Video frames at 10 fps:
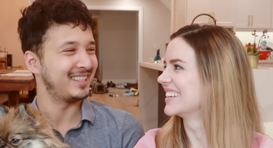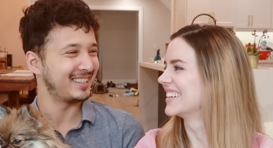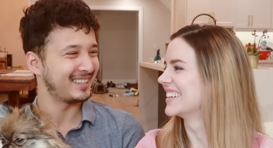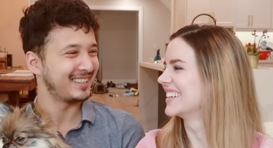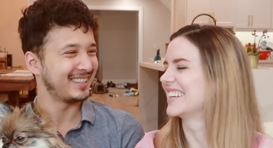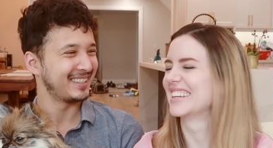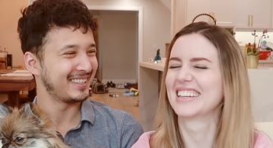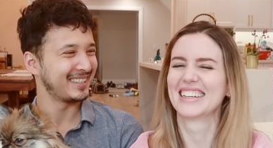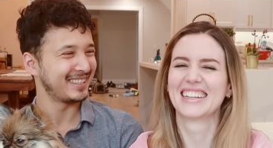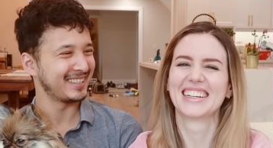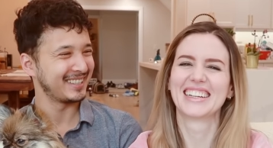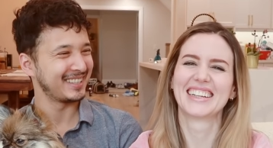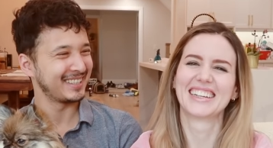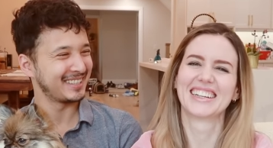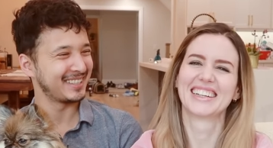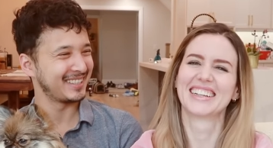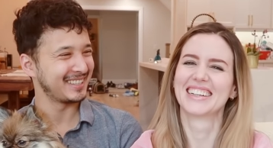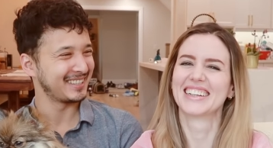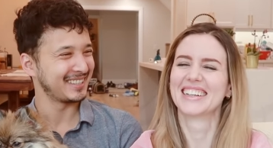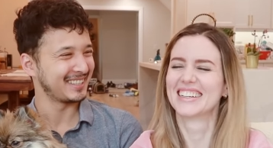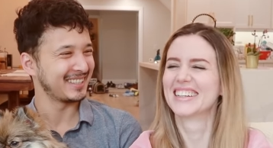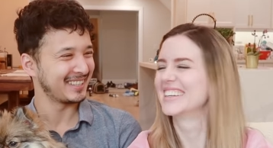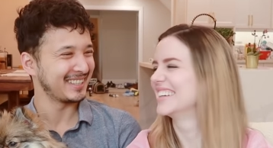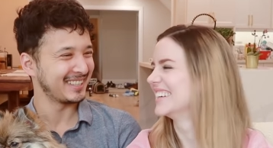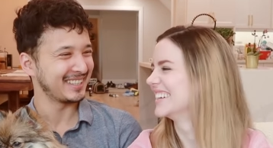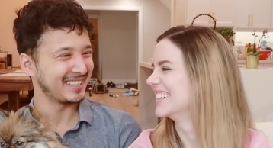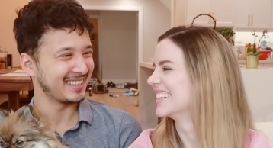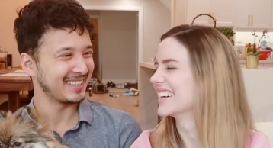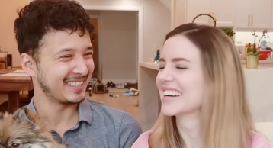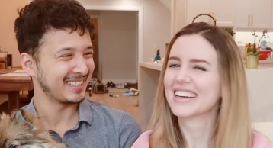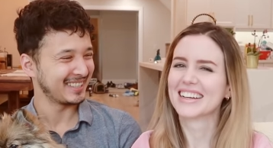[no speech]